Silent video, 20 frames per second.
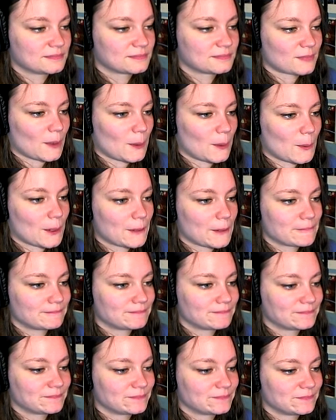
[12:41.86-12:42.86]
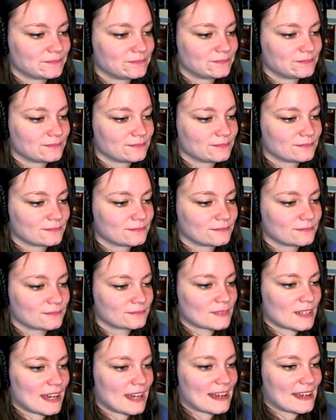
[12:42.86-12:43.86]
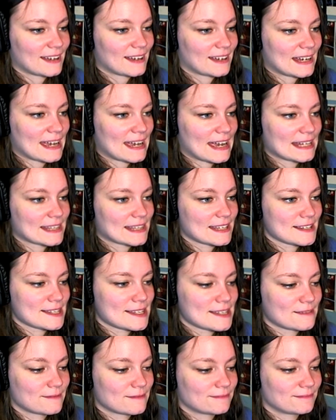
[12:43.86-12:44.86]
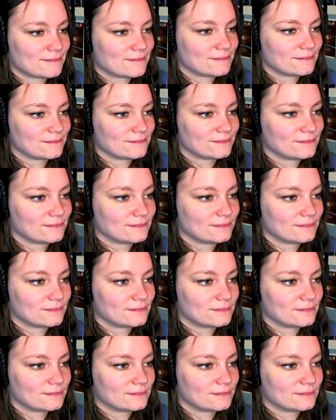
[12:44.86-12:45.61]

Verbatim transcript: I don't even know where I went. Okay, I got this. I'm somewhere in the